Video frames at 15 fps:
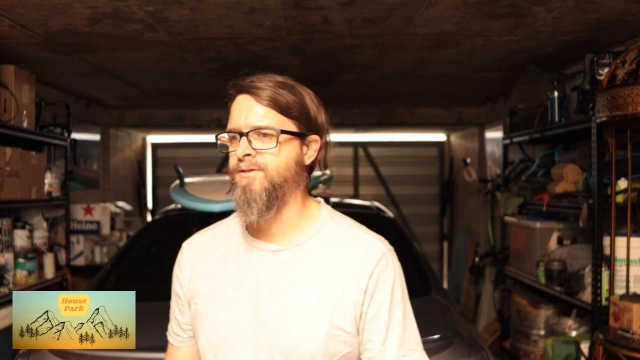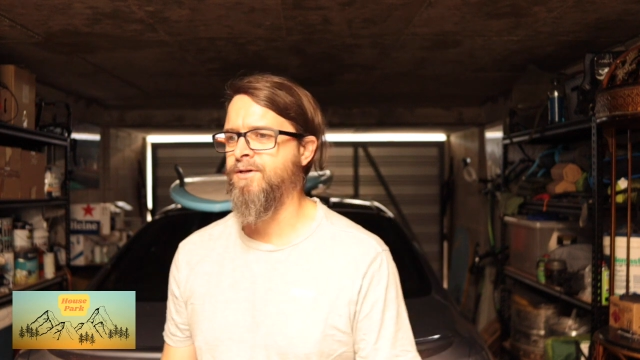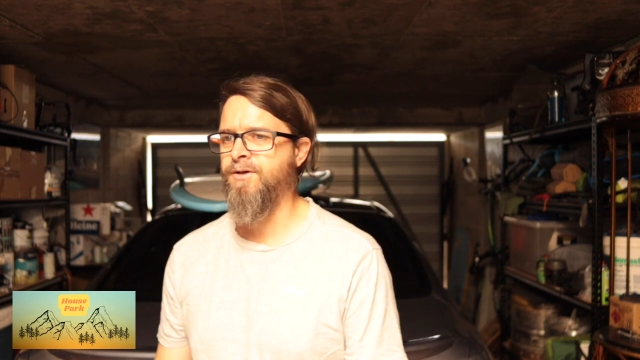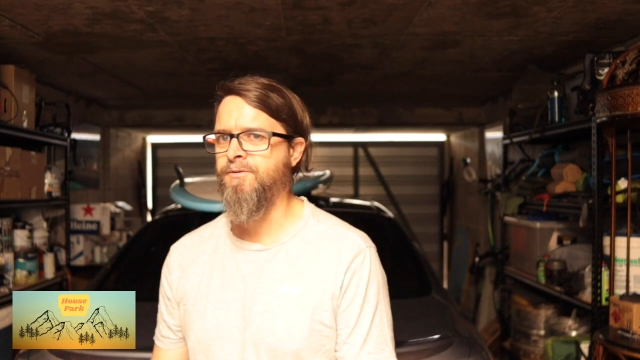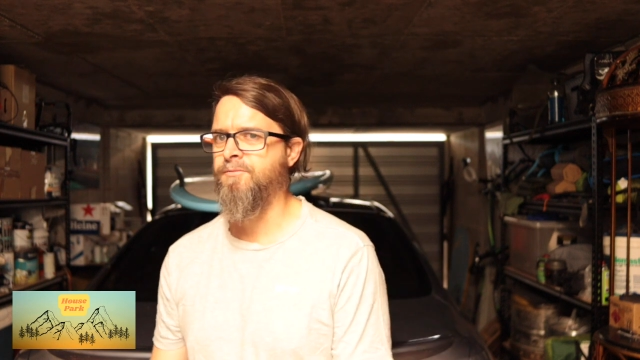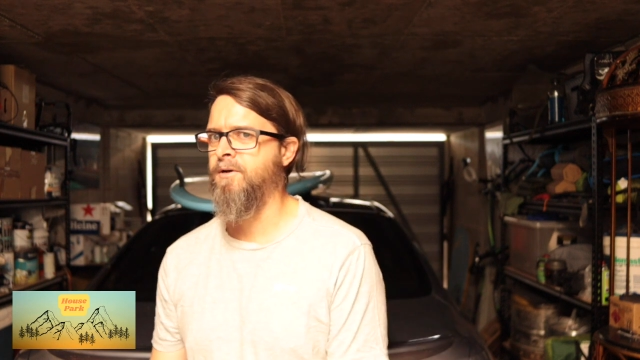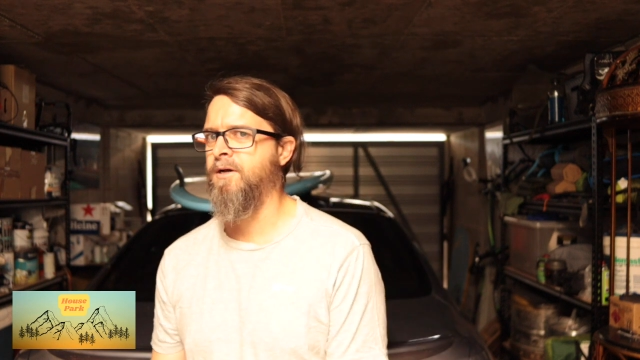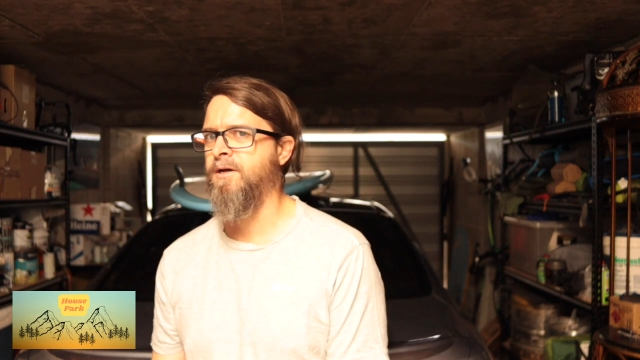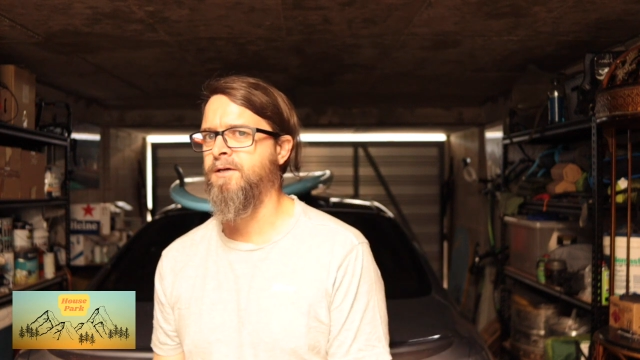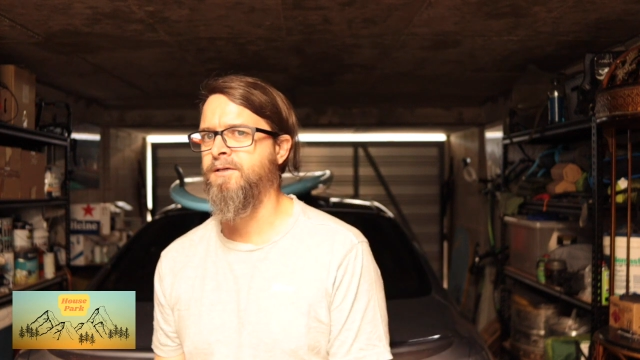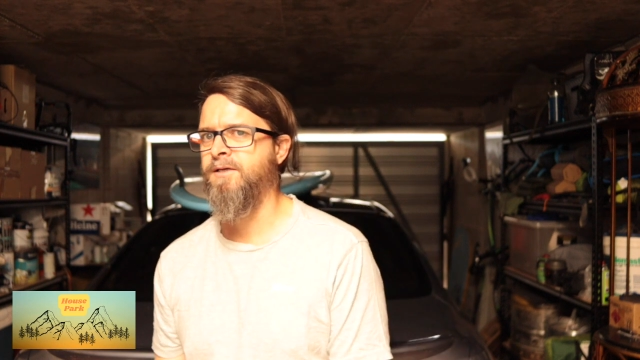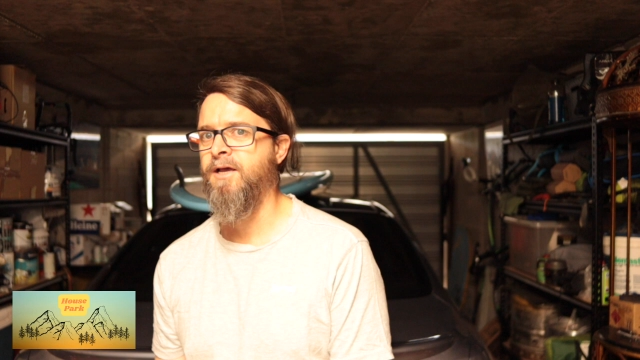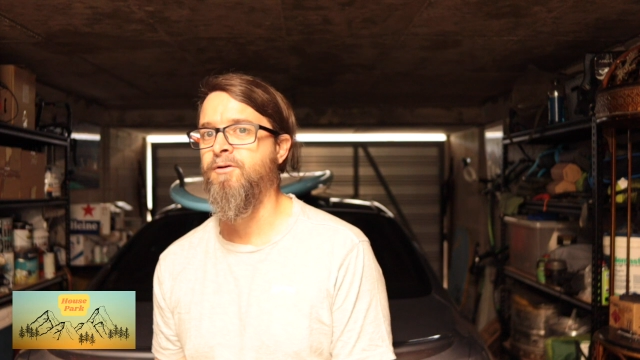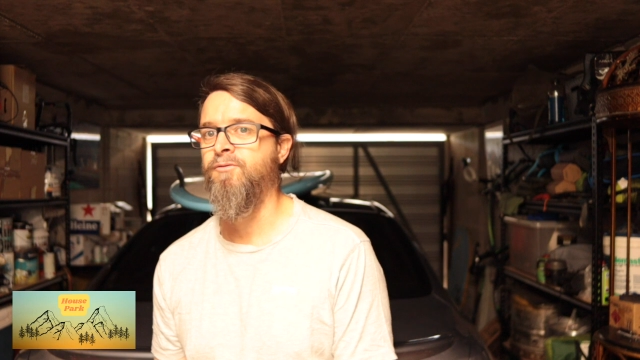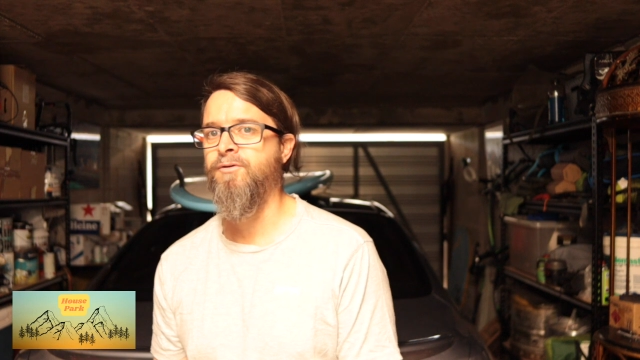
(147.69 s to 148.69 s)
So,
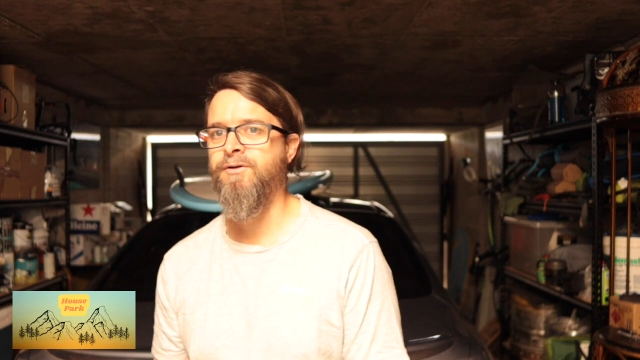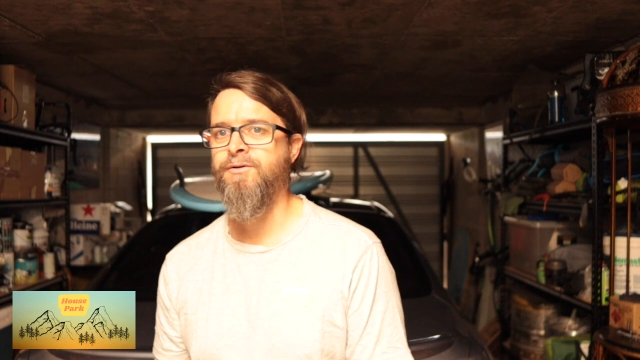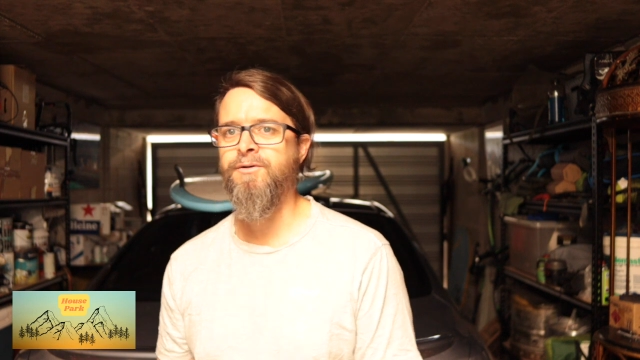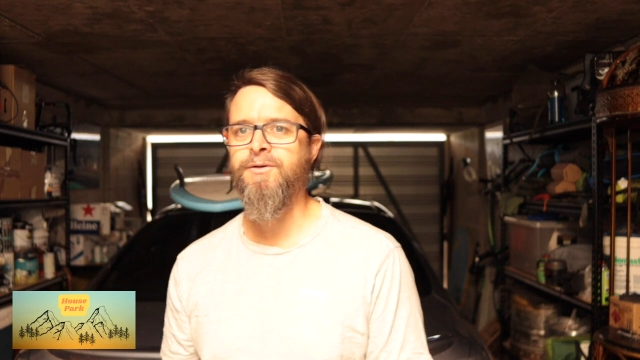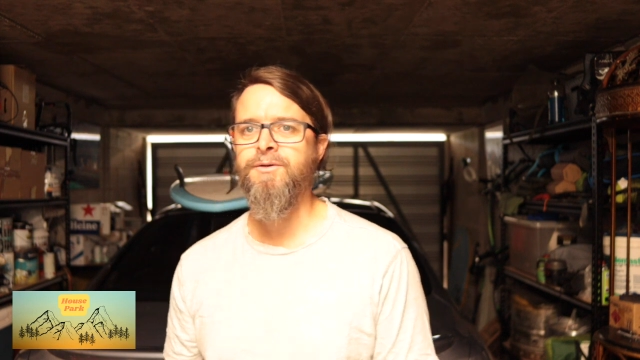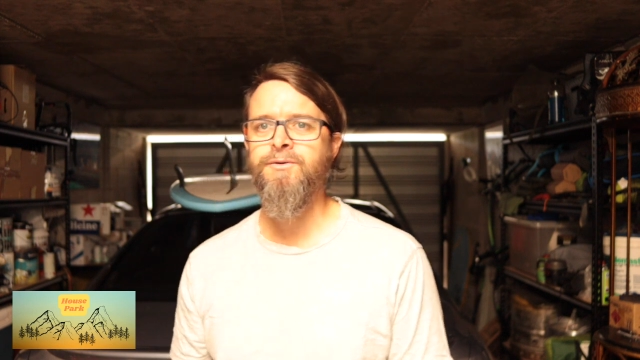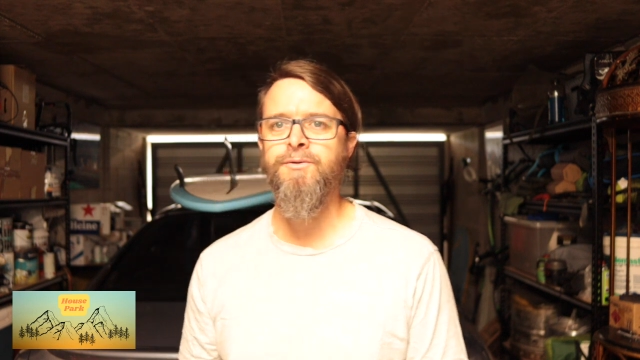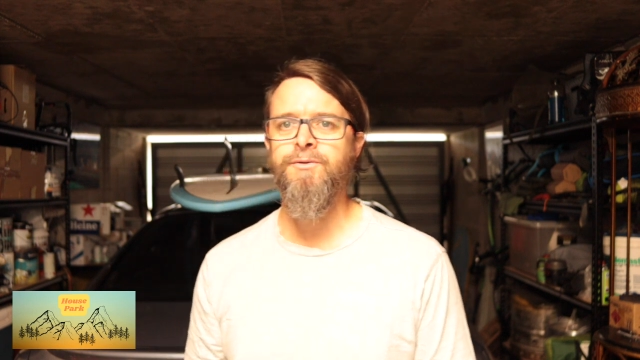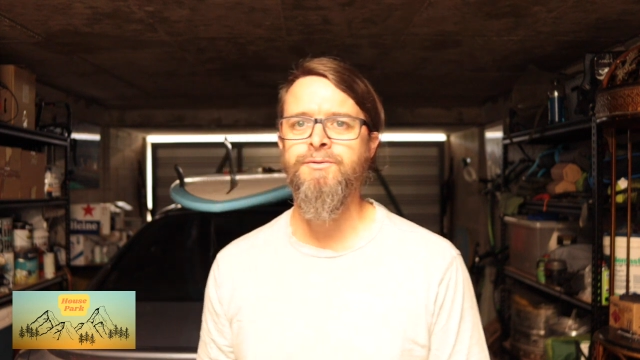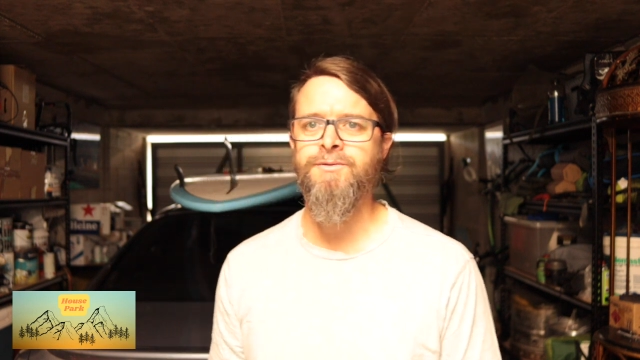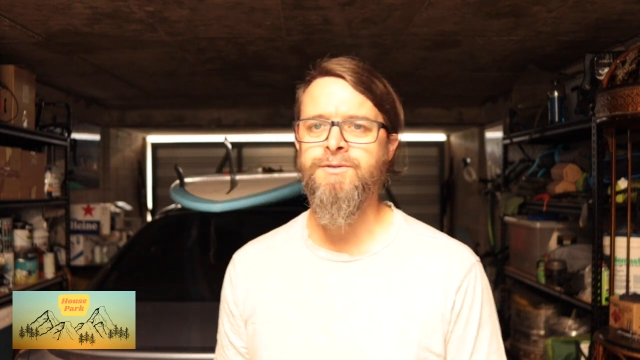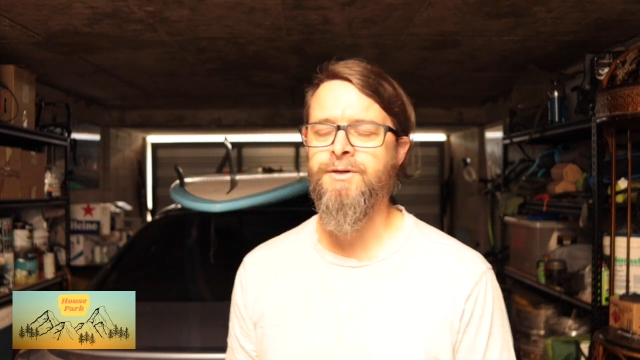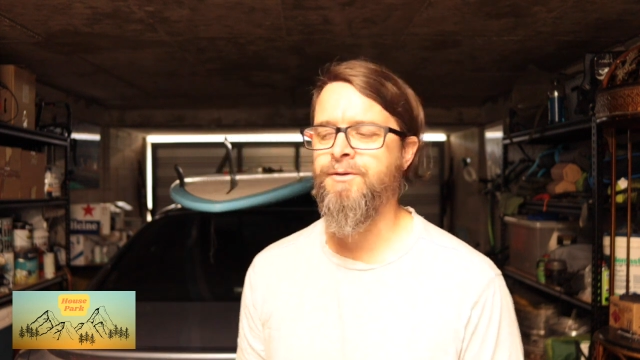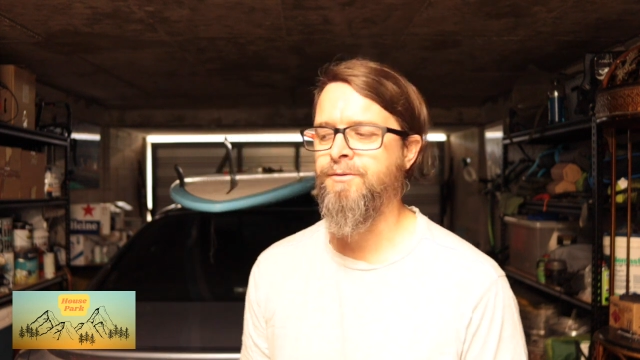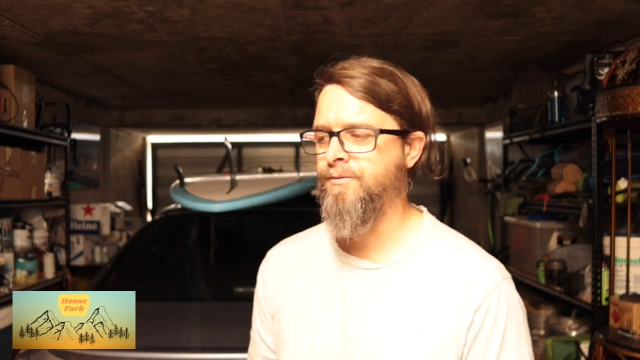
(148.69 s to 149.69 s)
really, really cool.
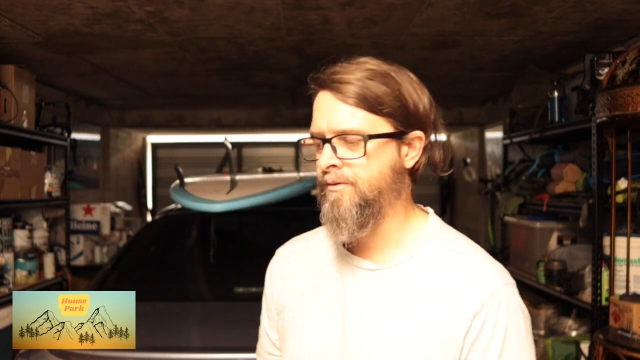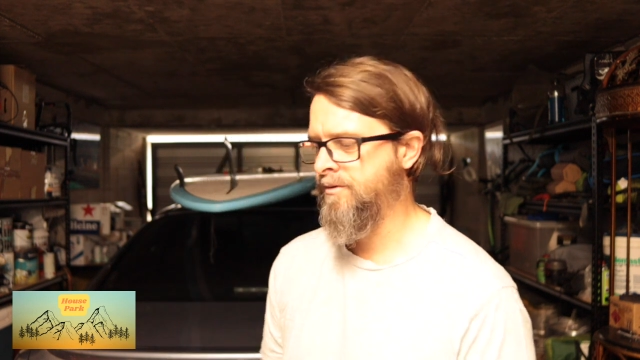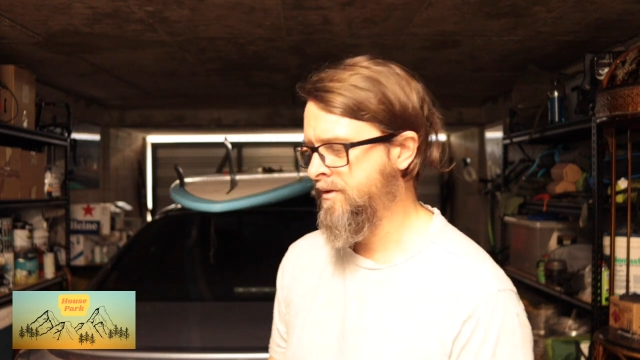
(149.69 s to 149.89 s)
So,